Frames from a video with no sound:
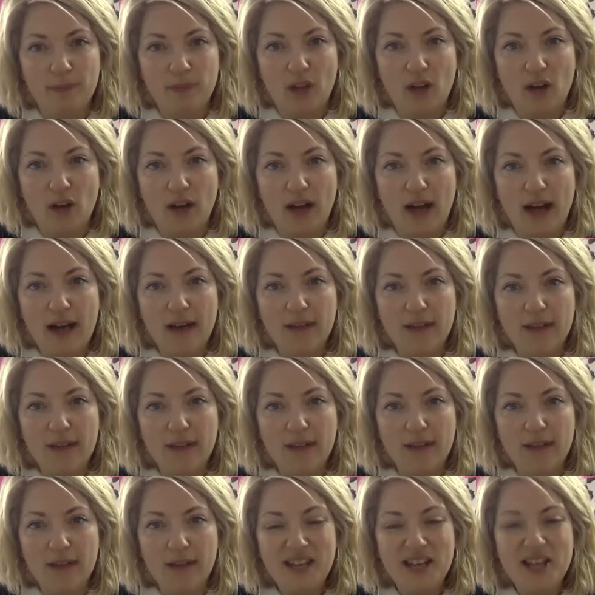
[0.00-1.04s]
Okay?
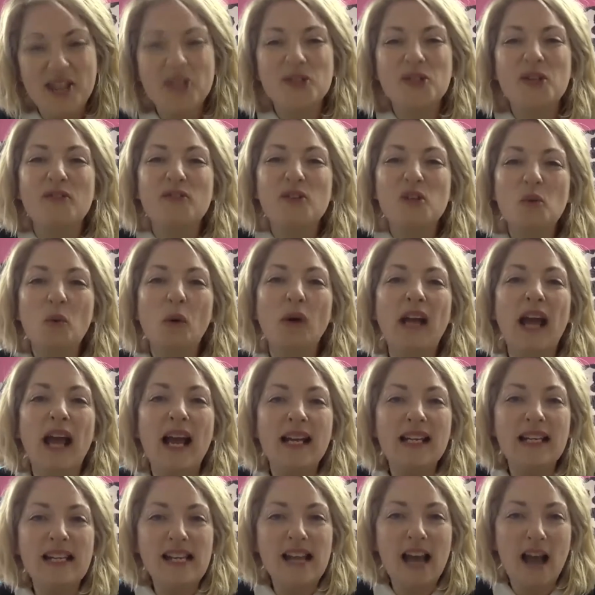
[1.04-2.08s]
So if you want
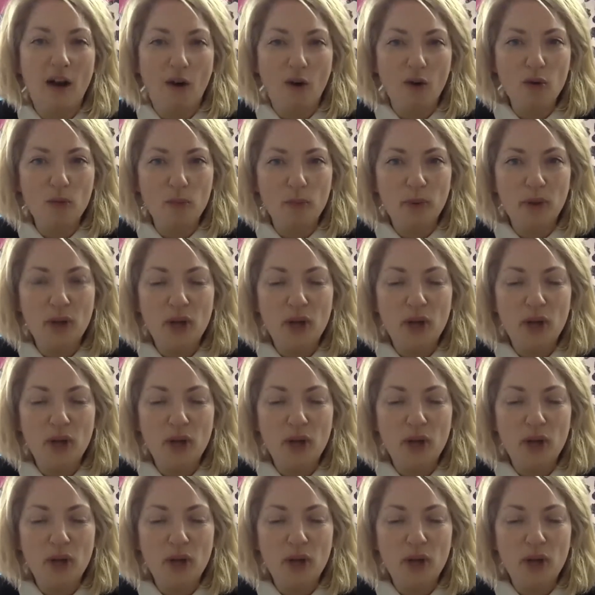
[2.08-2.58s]
any help